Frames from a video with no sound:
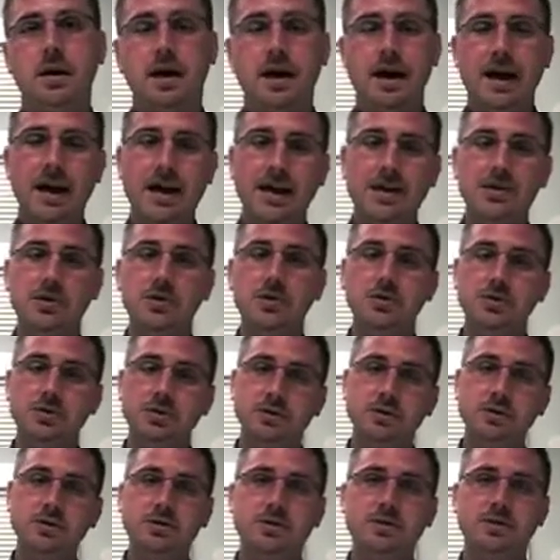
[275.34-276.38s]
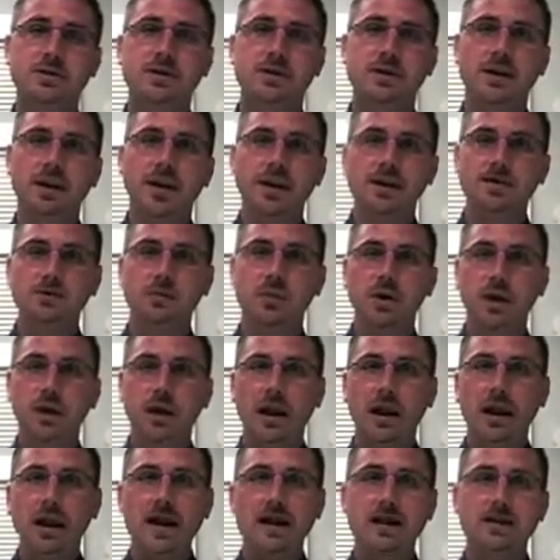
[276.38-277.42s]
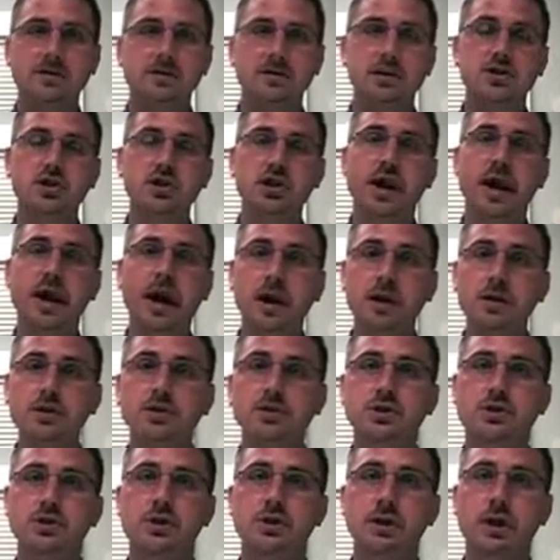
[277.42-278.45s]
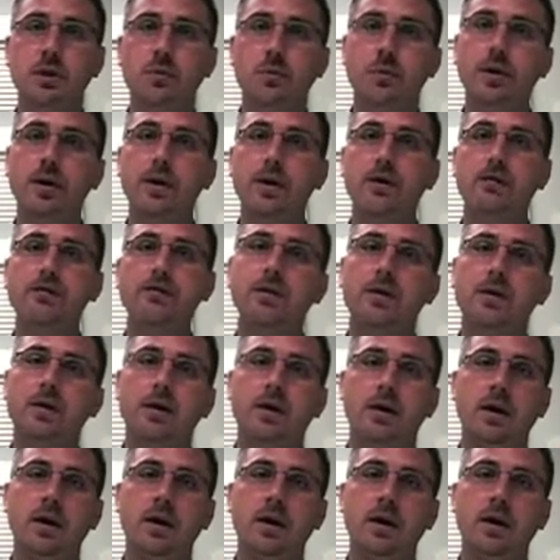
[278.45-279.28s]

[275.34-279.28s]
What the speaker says: a nuisance as well as a challenge to get rid of.